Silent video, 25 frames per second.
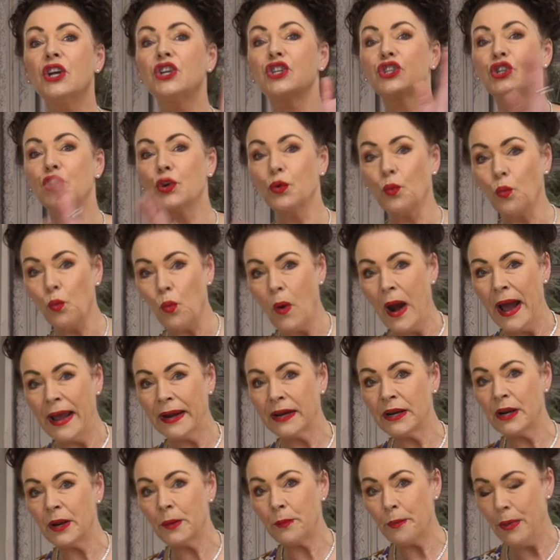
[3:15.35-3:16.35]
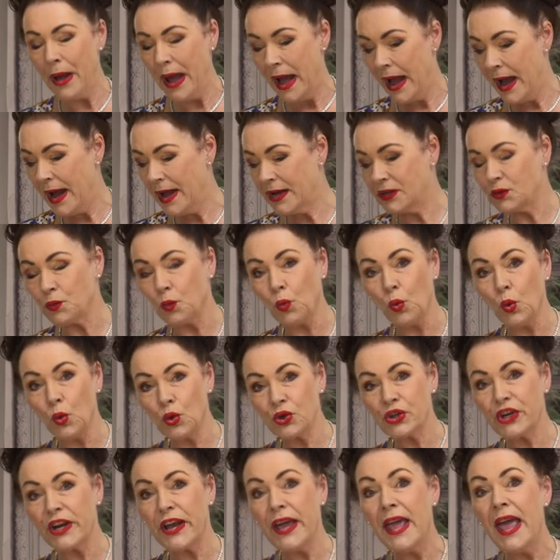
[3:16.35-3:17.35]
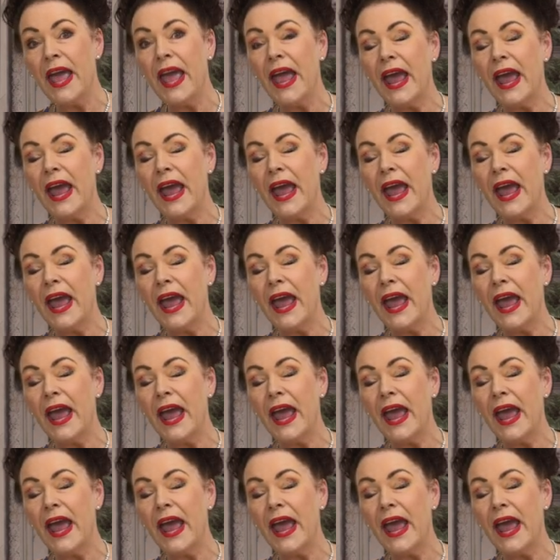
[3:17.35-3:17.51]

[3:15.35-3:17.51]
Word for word: to 1 part water,